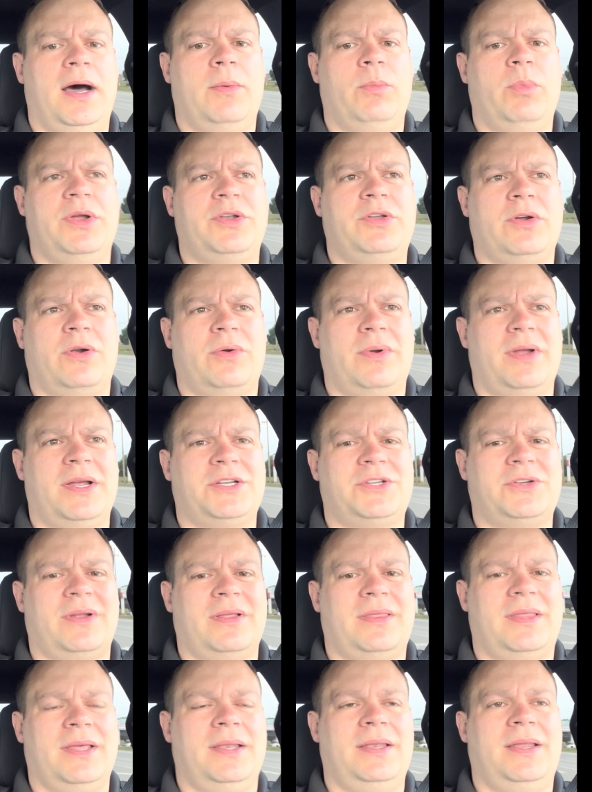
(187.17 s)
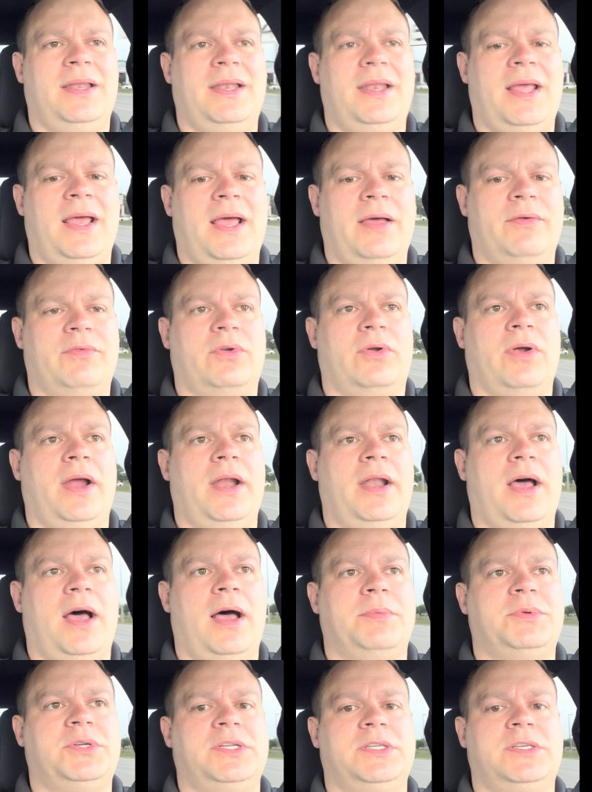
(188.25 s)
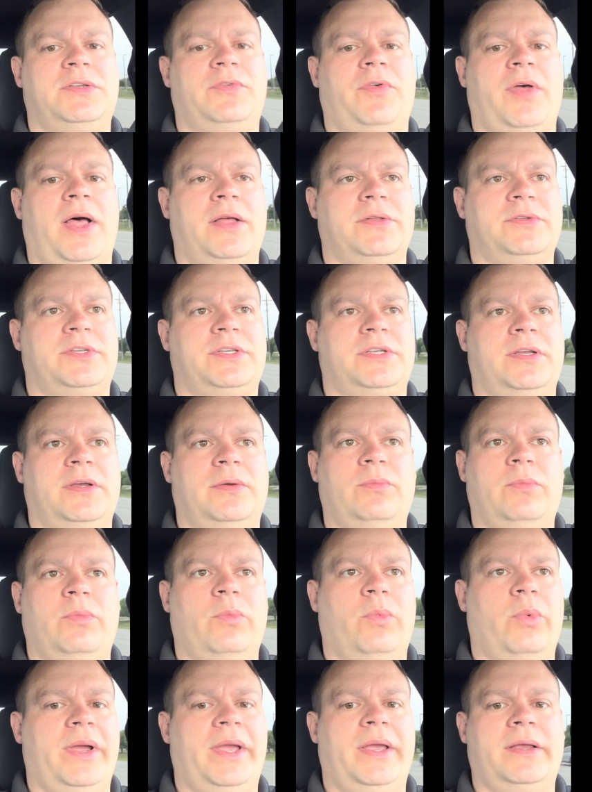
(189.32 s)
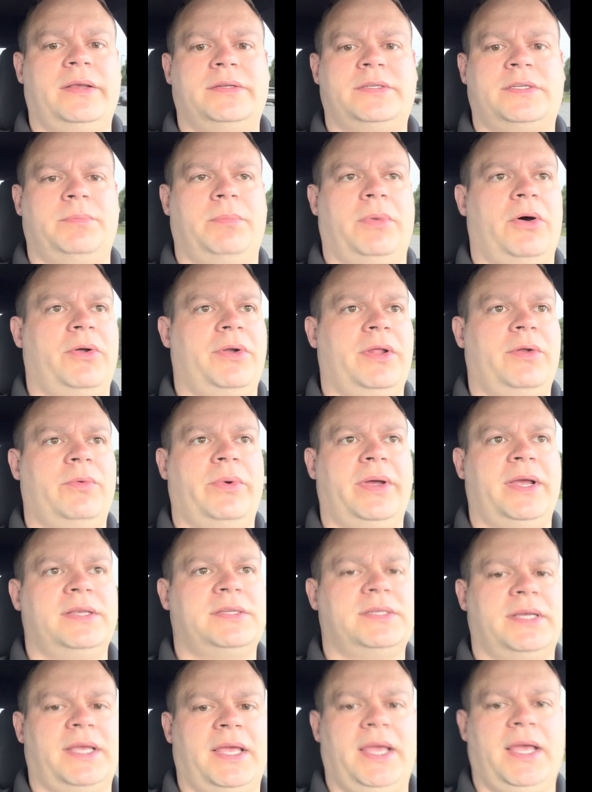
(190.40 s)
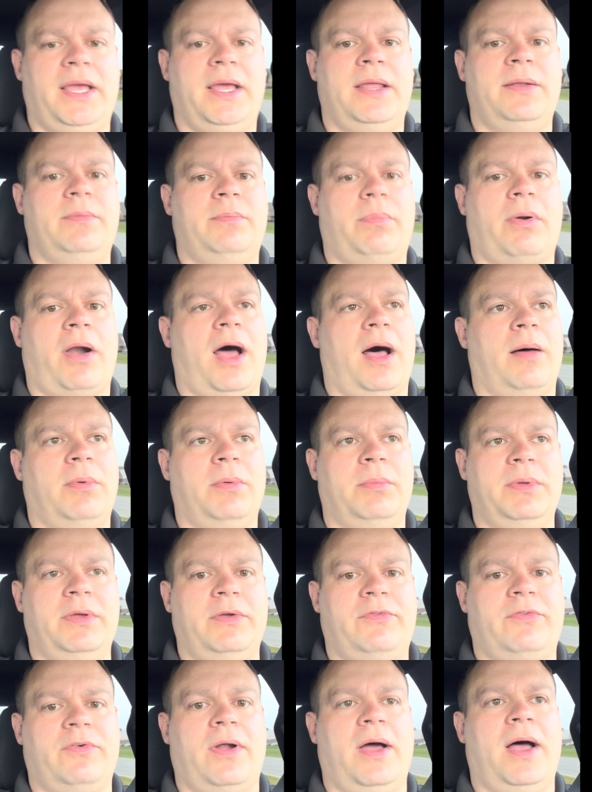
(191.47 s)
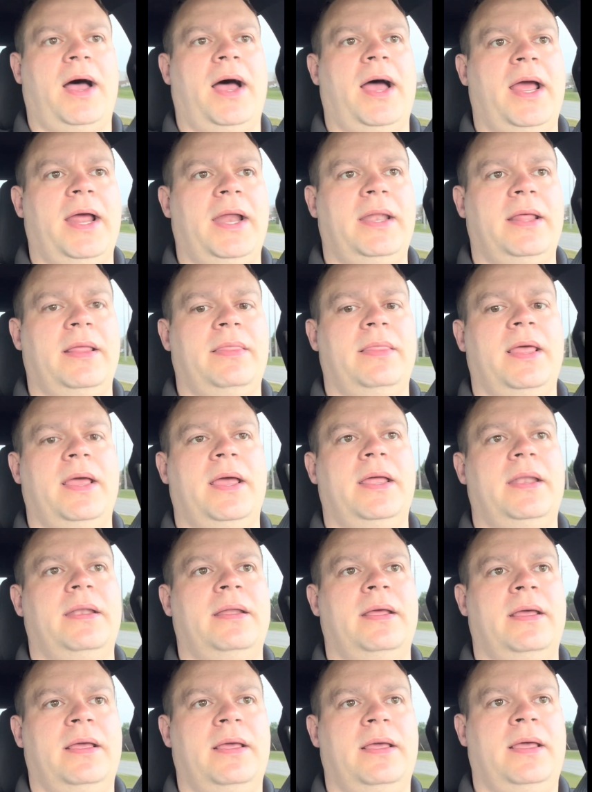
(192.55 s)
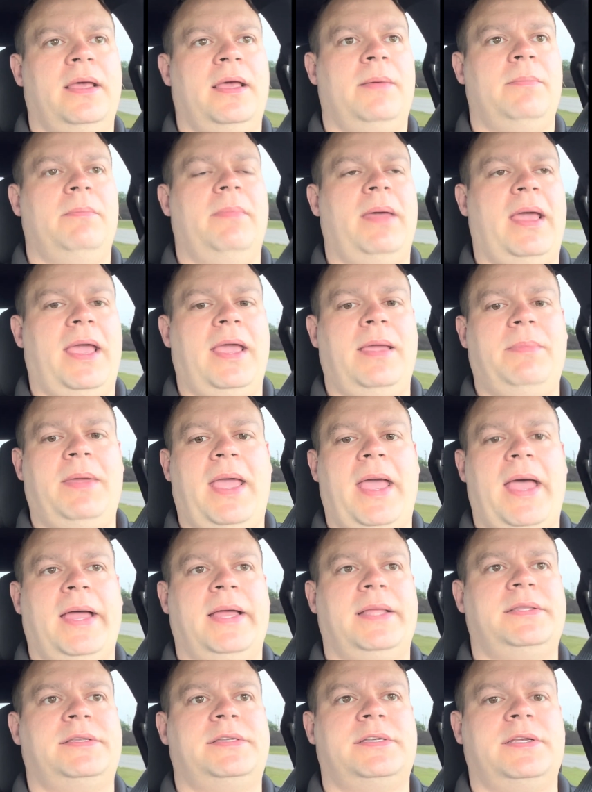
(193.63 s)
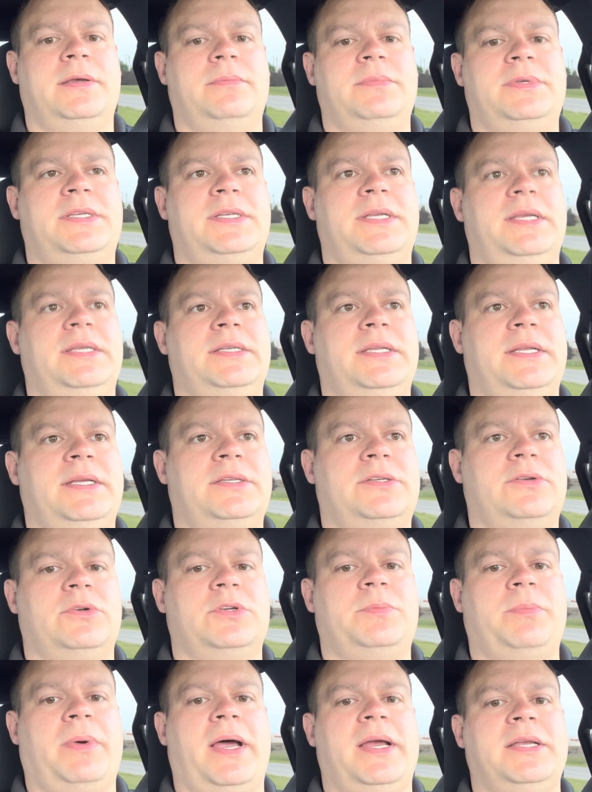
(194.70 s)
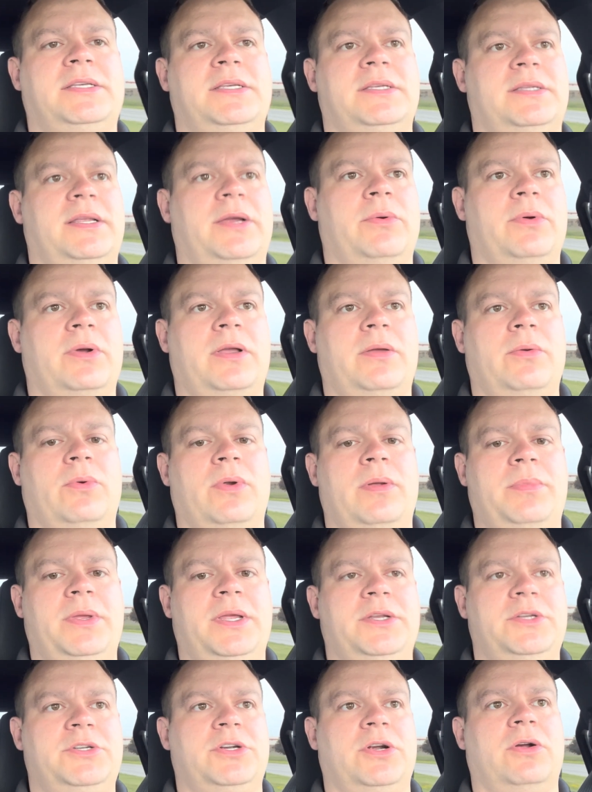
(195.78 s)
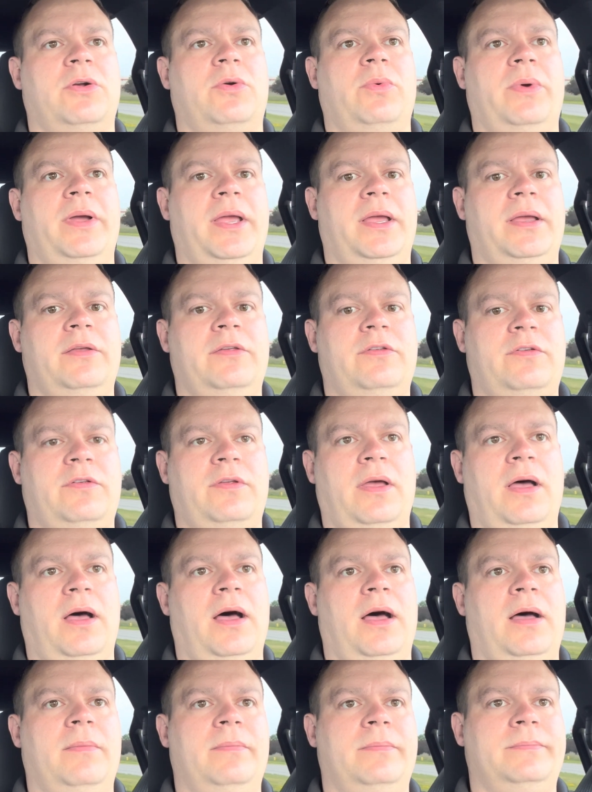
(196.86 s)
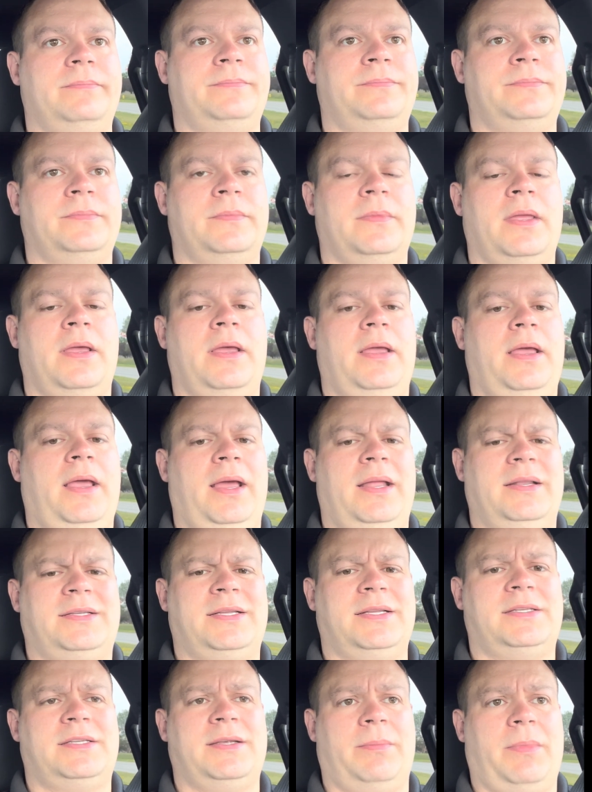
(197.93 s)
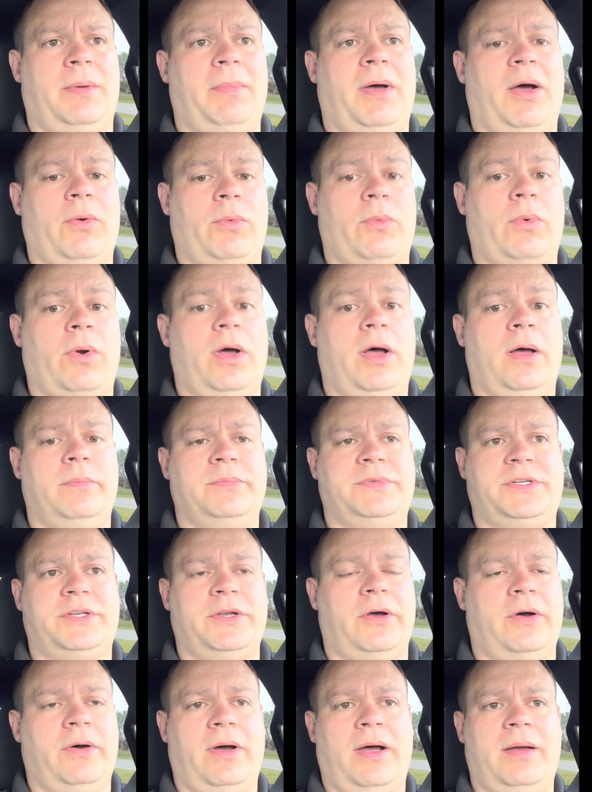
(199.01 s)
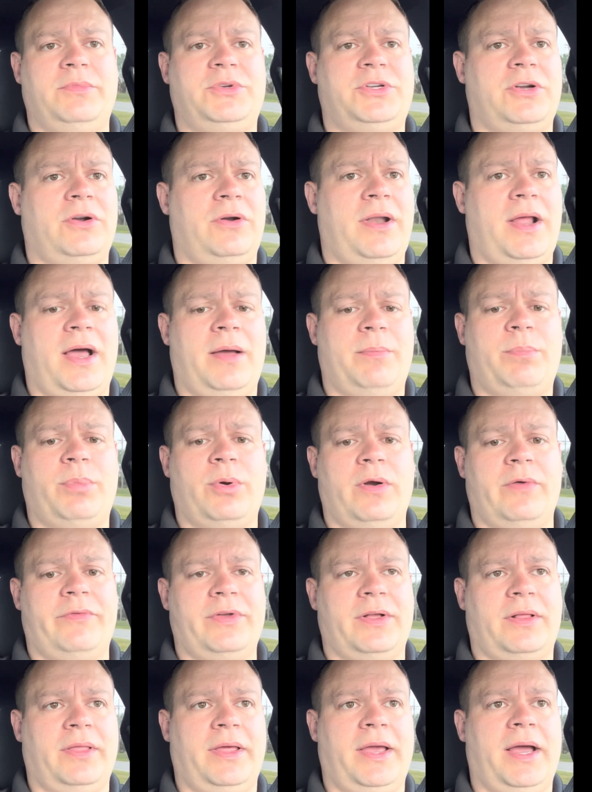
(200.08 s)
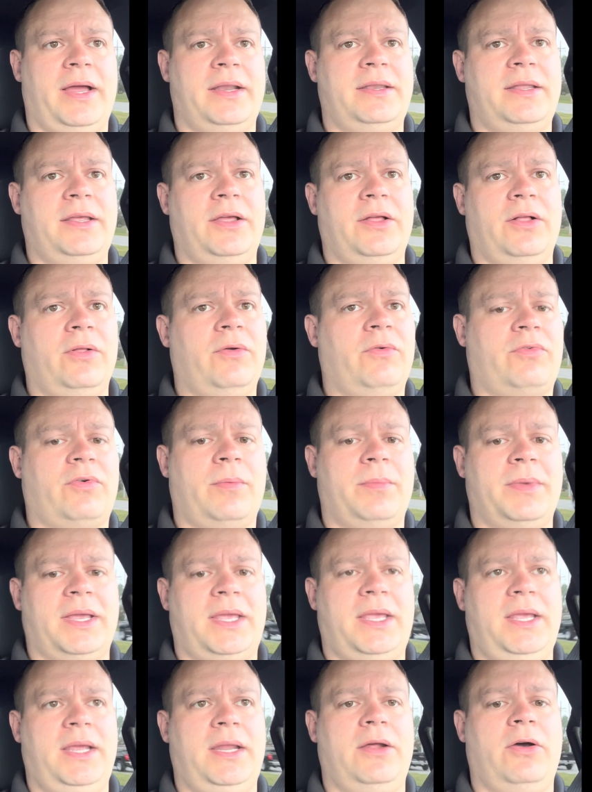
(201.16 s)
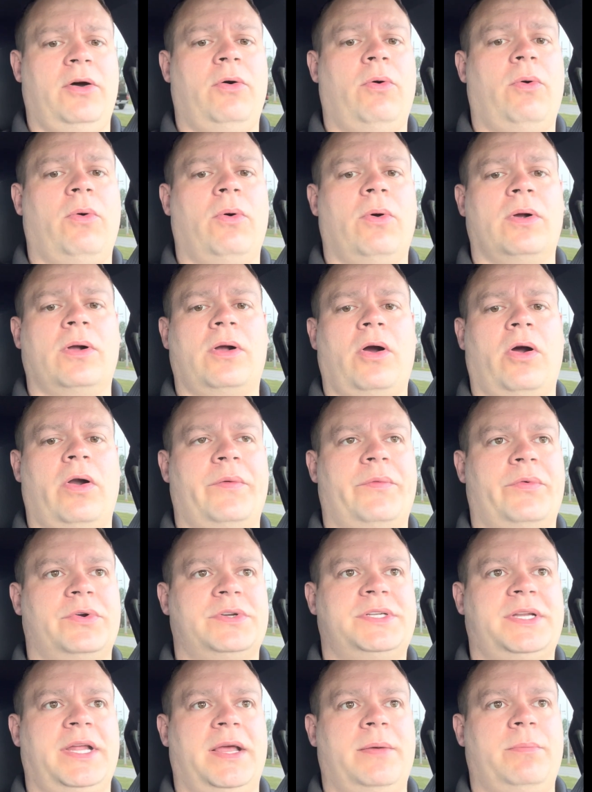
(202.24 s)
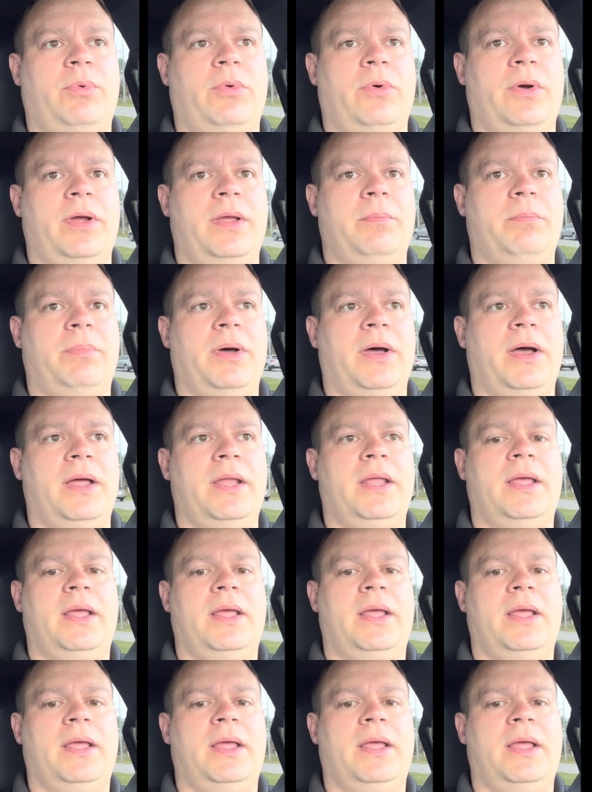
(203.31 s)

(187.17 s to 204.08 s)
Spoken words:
Went to a restaurant that didn't have great options, found some wings, bone-in wings again, probably fried, and then maybe had some seasonings or spices. They were Caribbean jerk wings, and said something about rum. So I'm sure not perfectly ideal from a keto or carnivore standpoint, but